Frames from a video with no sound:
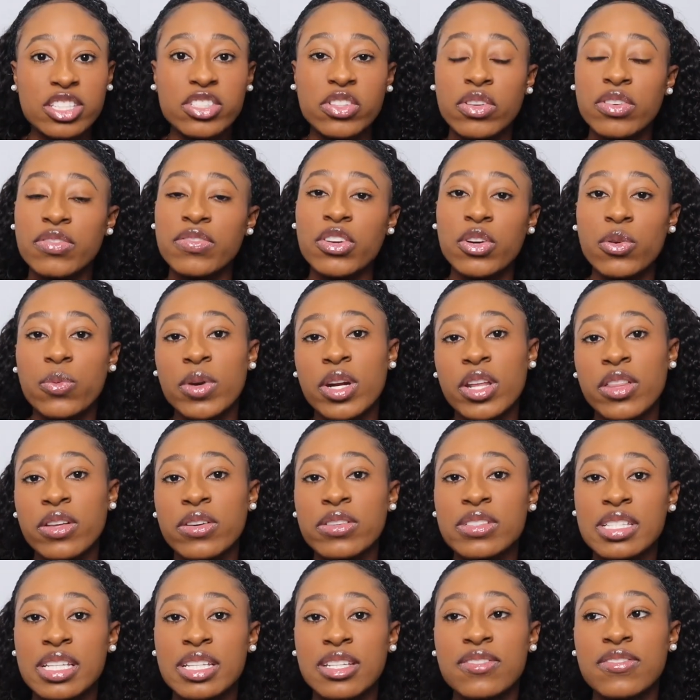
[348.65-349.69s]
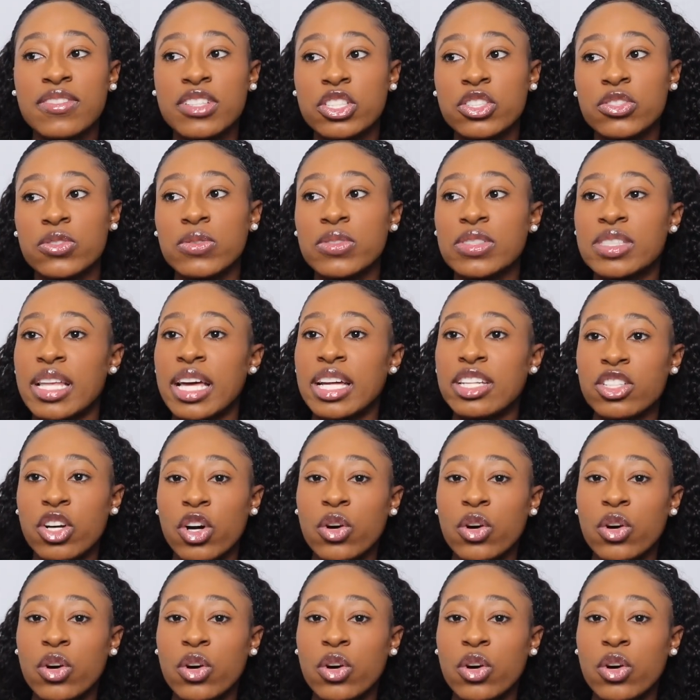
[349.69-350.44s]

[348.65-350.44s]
So if you're one of those individuals that